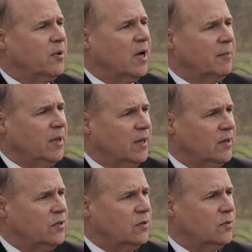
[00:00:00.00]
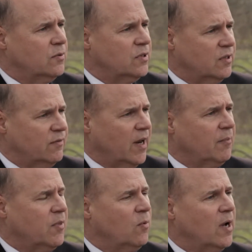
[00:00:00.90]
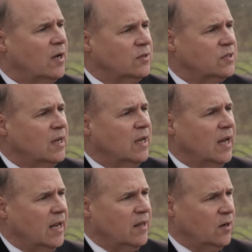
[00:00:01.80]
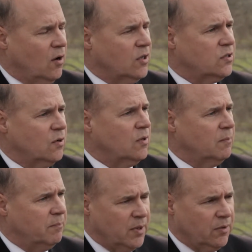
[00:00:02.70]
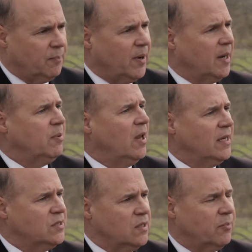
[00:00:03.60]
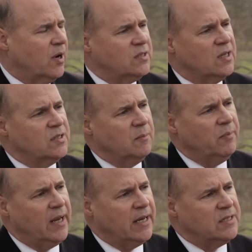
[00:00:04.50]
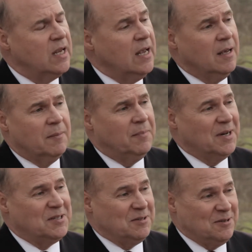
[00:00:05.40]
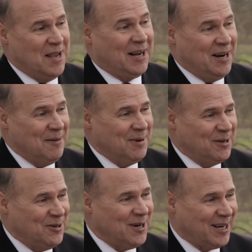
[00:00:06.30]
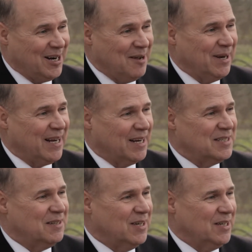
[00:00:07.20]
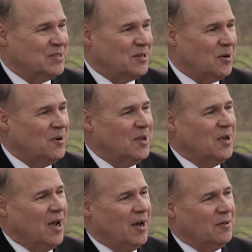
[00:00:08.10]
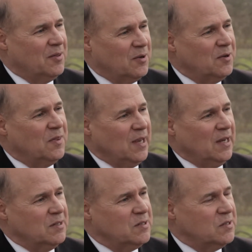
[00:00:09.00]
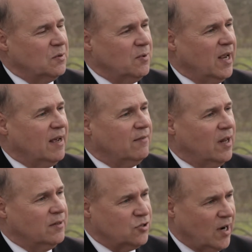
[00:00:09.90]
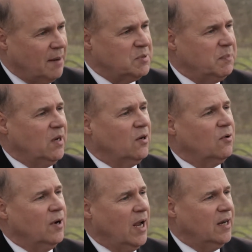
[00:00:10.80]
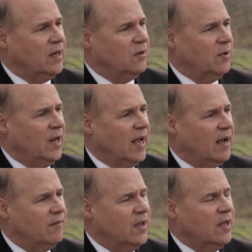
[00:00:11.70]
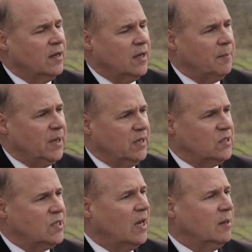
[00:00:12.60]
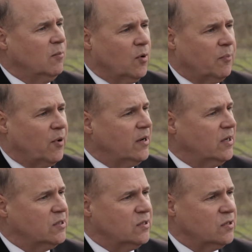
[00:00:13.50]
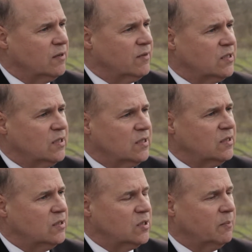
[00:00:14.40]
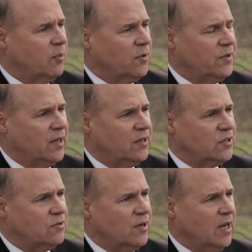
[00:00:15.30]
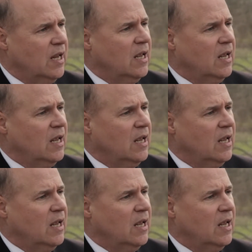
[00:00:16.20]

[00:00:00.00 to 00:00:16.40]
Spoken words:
coming in to develop the wells, and then also to build the pipelines and the processing plants. But it's good economic activity. So the good thing is that we have jobs being created. We have companies selling more products and services to support the industry